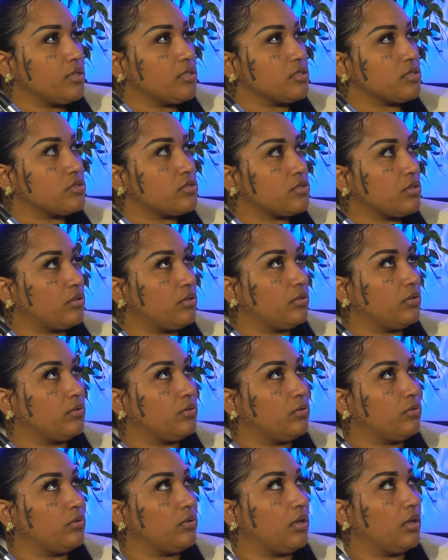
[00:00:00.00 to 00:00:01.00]

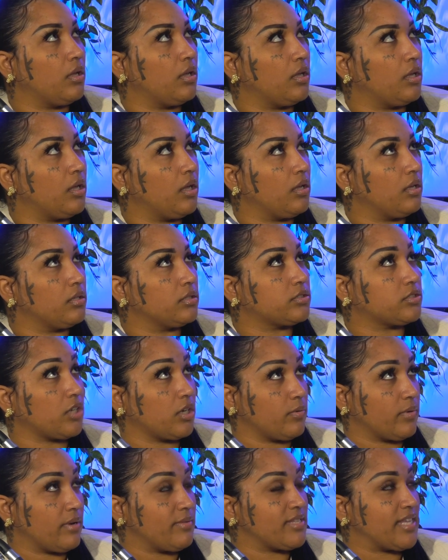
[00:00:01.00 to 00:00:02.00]
So,
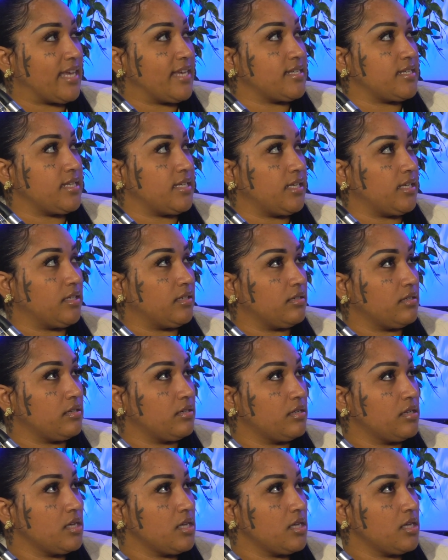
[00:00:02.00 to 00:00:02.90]
started when I was 18.